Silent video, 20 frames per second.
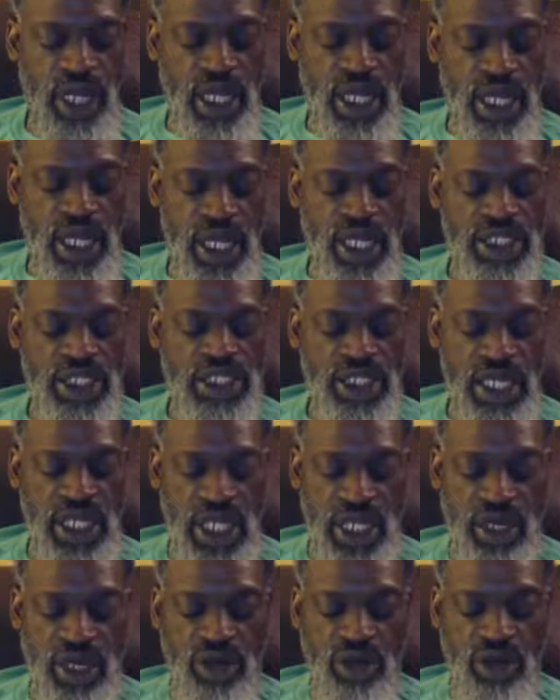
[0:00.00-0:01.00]
Lacey
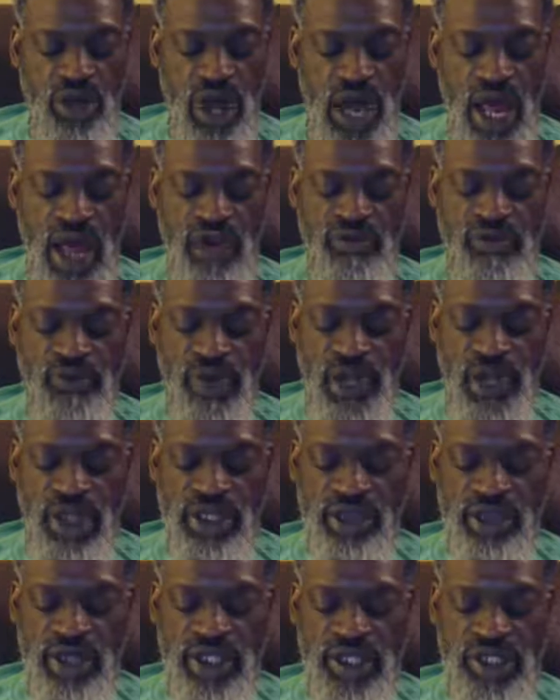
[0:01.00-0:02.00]
Allen Ohio, Franklin
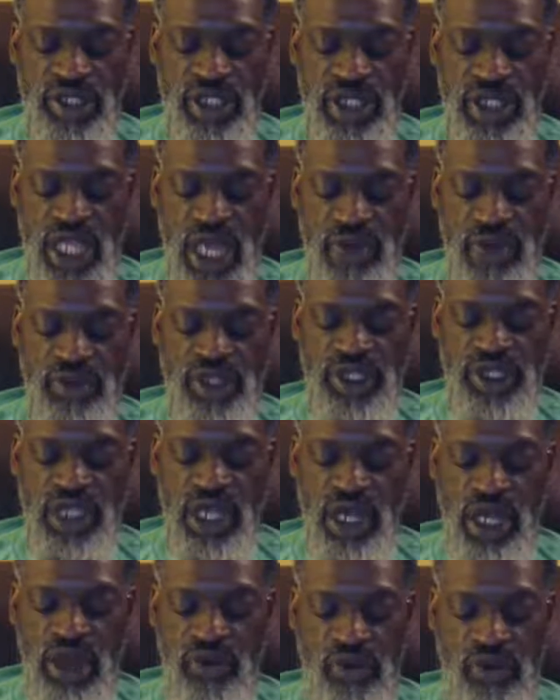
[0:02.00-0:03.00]
Marcelin Davis,
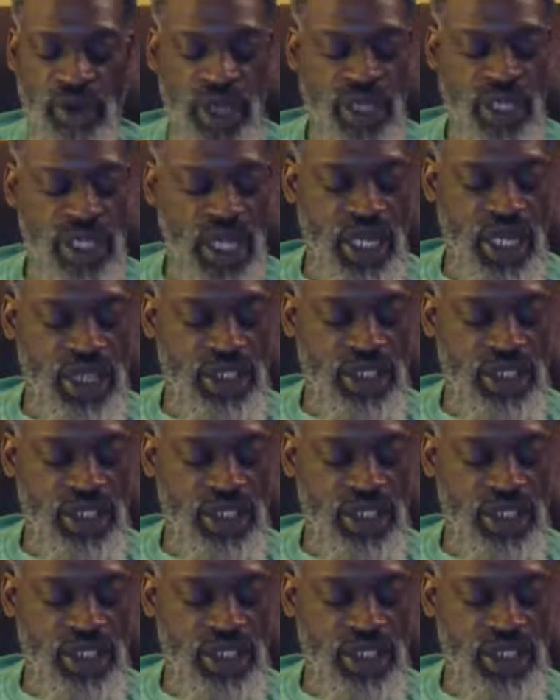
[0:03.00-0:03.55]
Fred Douglas